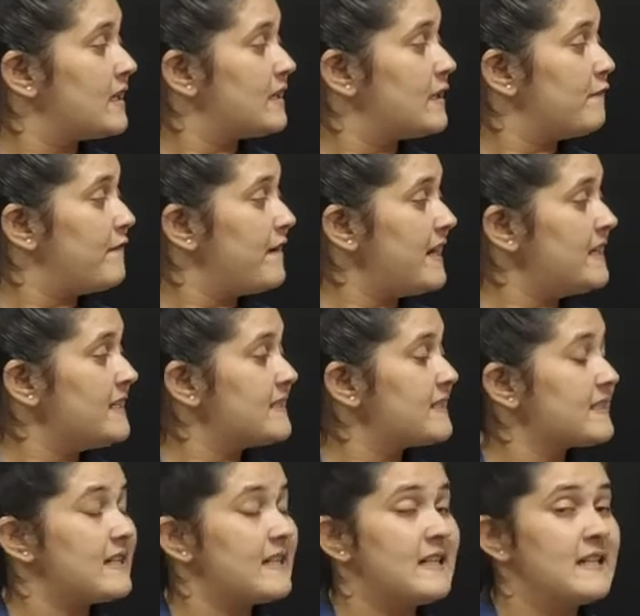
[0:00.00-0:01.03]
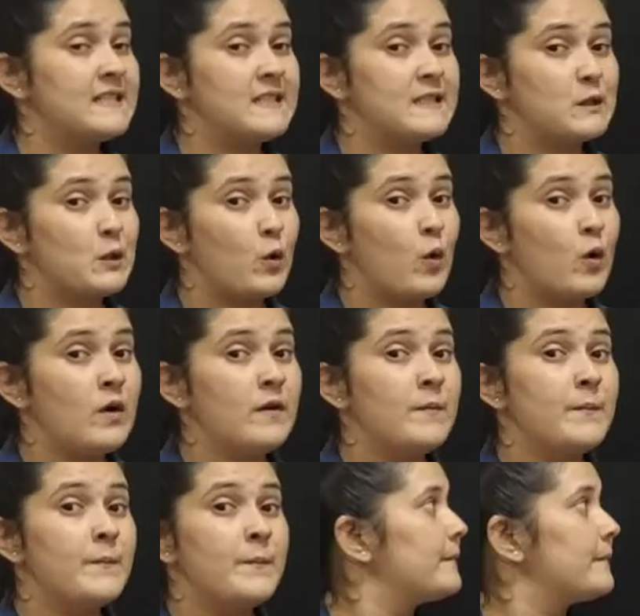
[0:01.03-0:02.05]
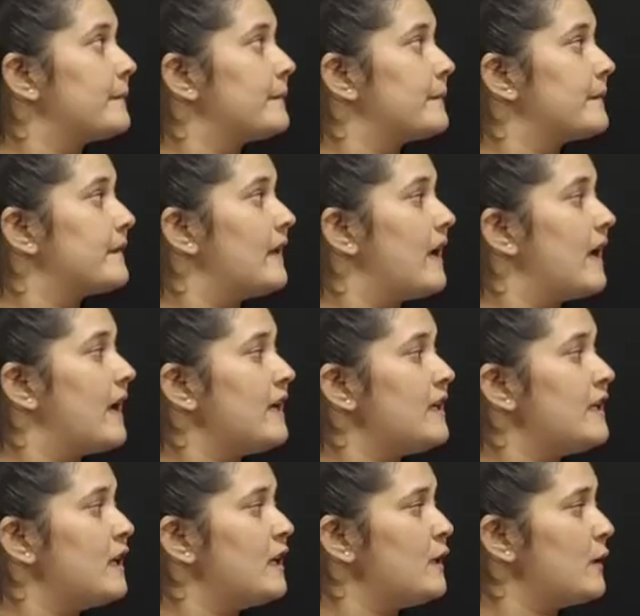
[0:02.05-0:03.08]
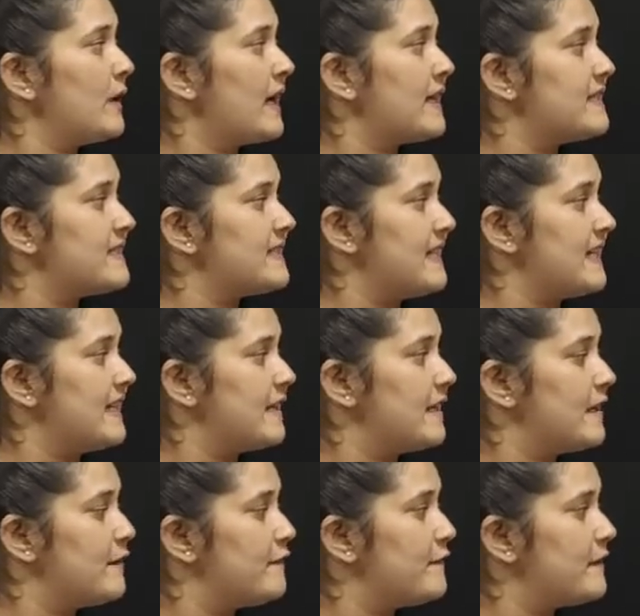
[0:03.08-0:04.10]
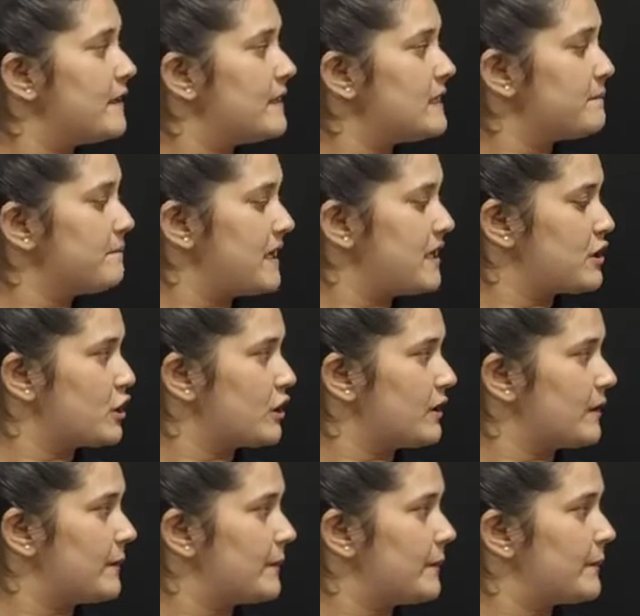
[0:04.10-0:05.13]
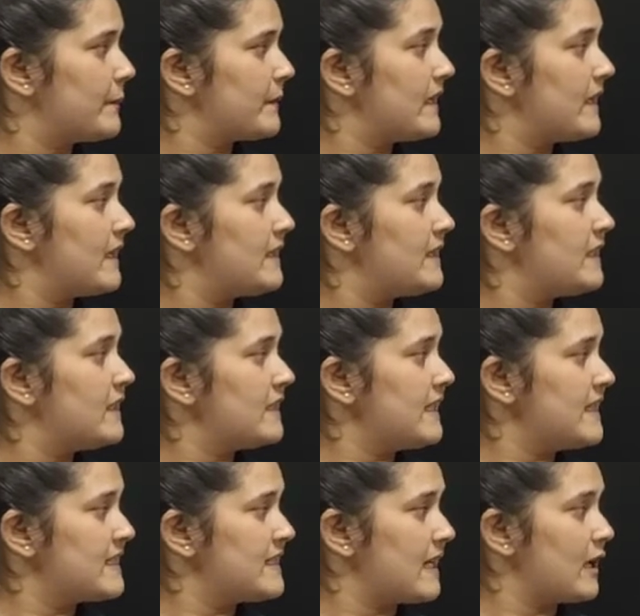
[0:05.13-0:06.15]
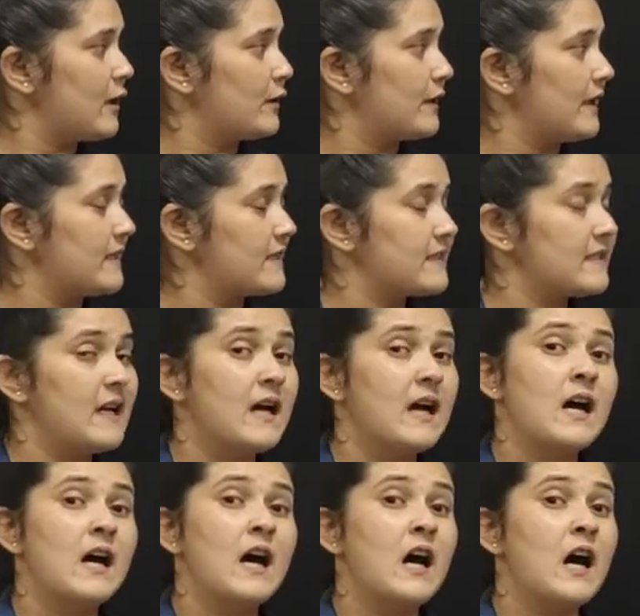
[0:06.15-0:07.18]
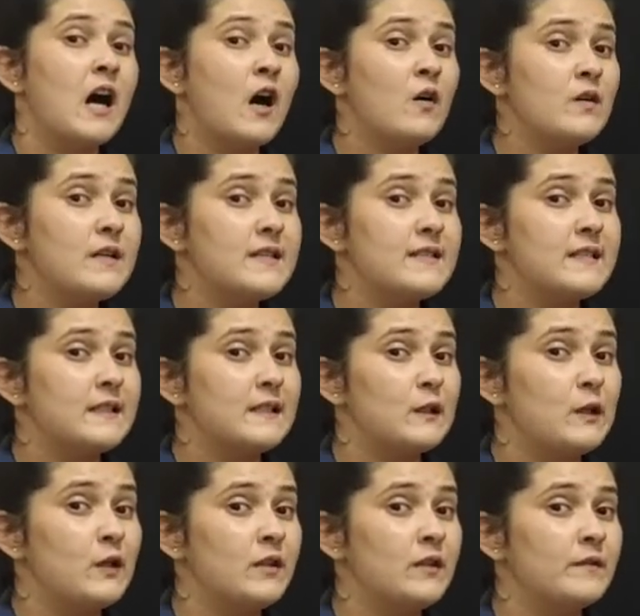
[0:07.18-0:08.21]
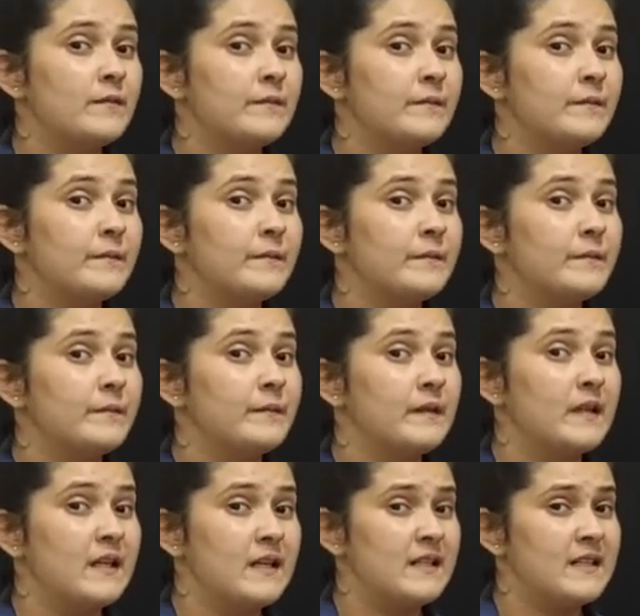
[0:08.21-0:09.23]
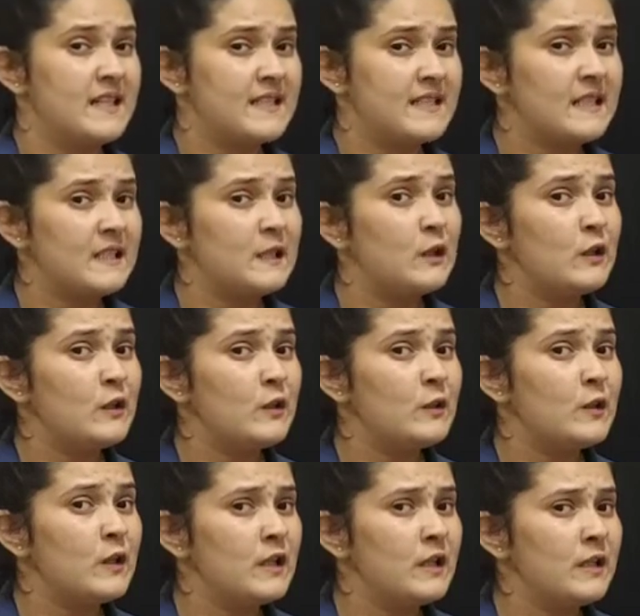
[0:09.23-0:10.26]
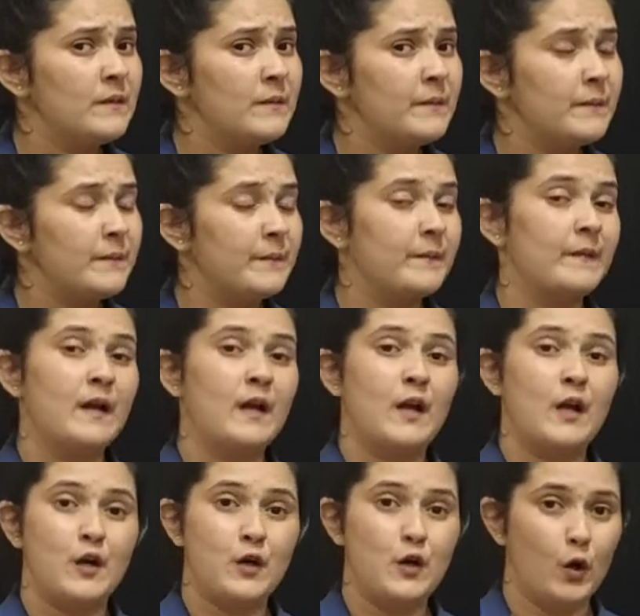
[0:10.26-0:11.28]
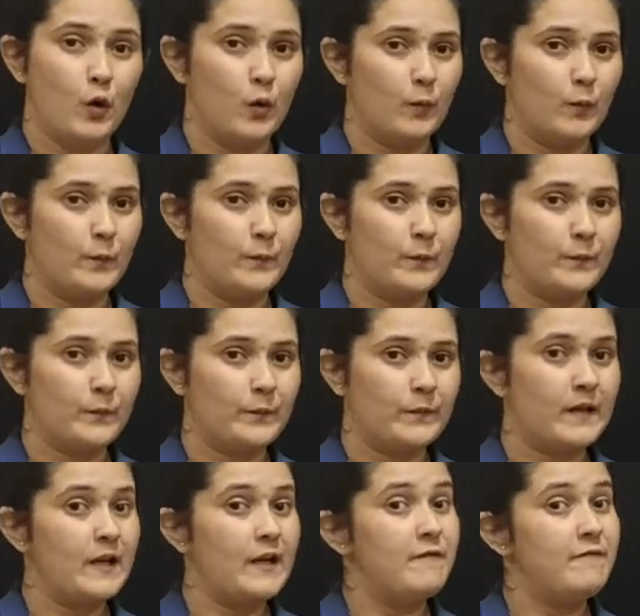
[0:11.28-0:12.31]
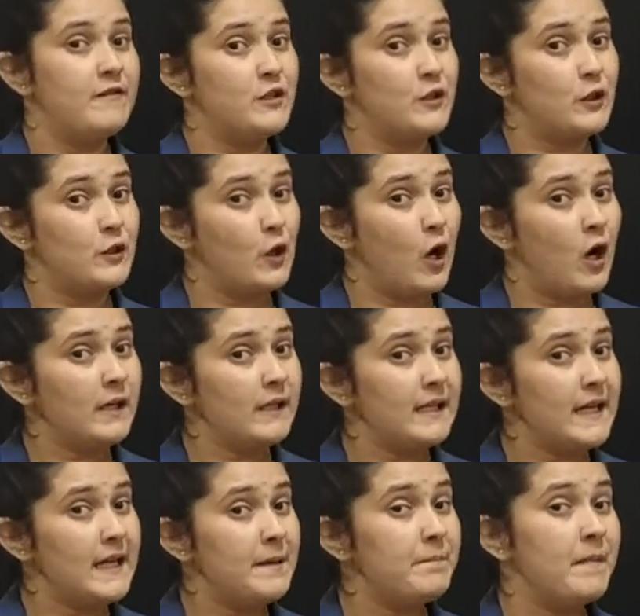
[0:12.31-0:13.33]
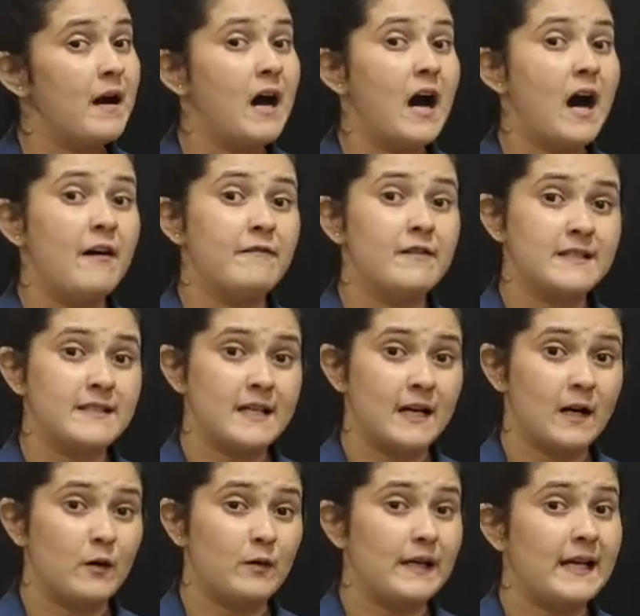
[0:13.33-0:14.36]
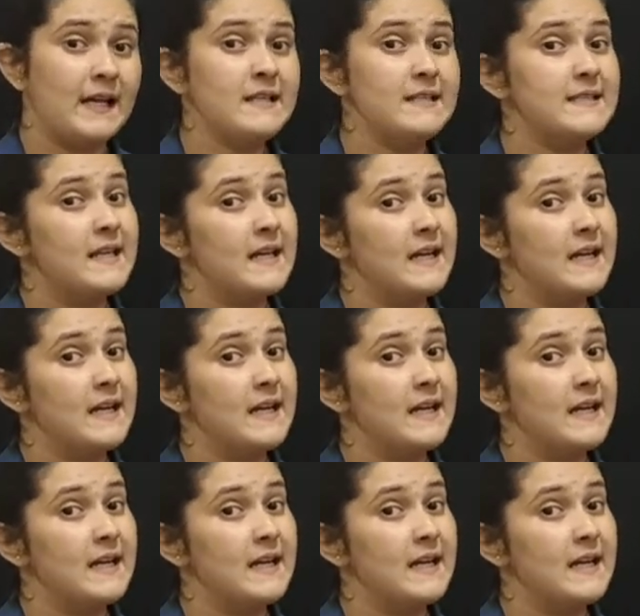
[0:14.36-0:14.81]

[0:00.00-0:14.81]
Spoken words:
the waste is thrown. Here you can see first picture, dirty surroundings. How does it look? Does it look good? No. We should not keep our surroundings